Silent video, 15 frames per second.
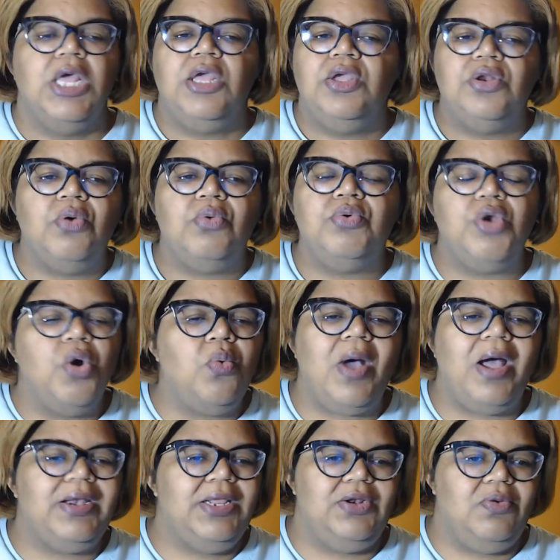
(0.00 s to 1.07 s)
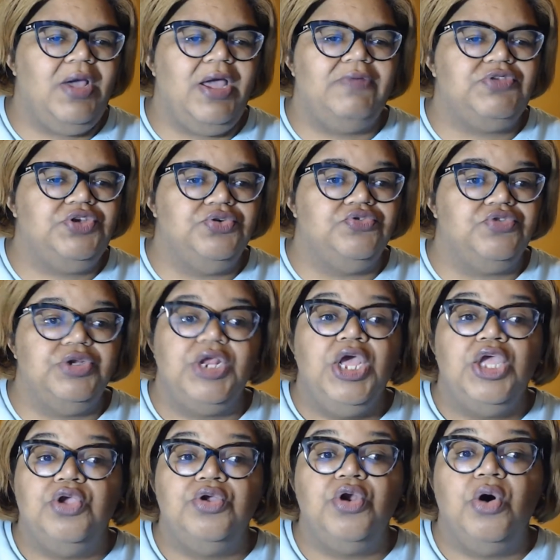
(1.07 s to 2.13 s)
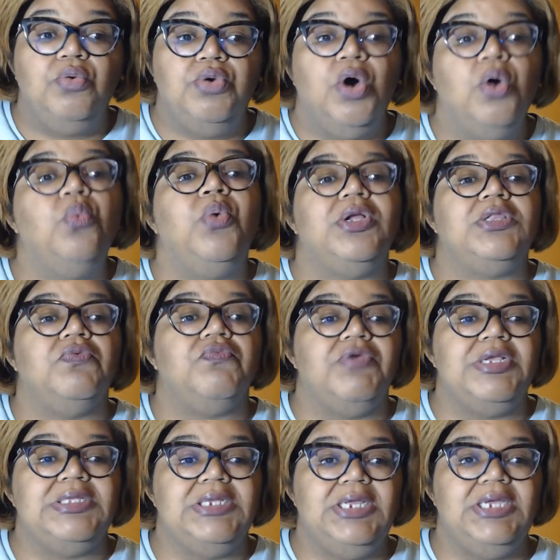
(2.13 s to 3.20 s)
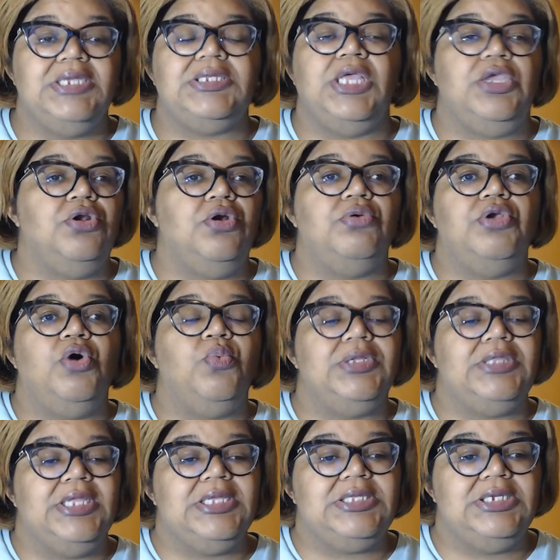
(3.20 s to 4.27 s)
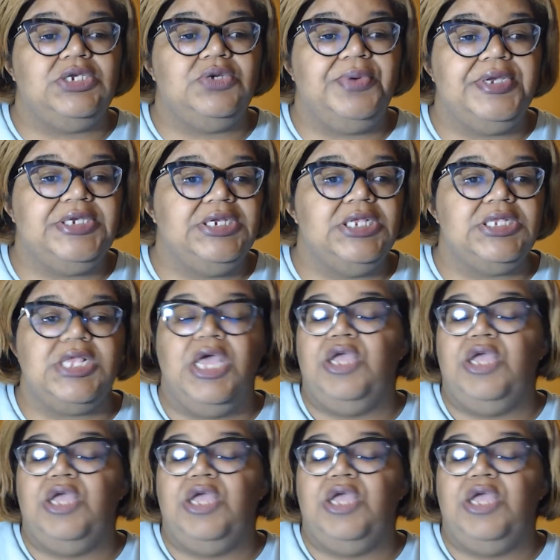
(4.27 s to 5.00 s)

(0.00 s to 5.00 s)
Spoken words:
You don't know why they don't have children. You don't know what the reason is. You don't know what their situation is.